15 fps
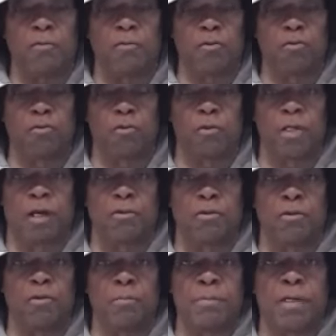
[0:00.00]
that you should
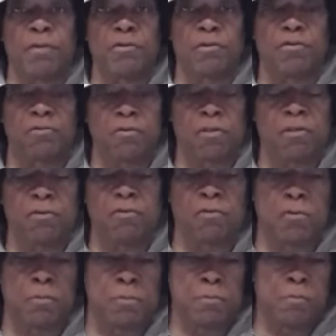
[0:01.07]
not know about these
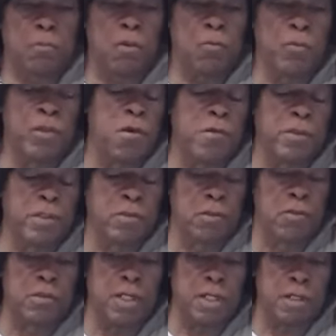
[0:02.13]
things. We already
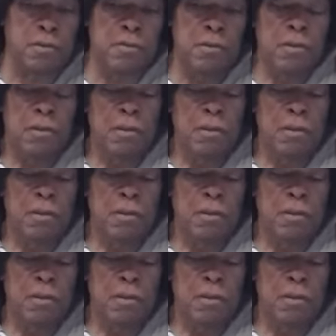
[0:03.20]
know that.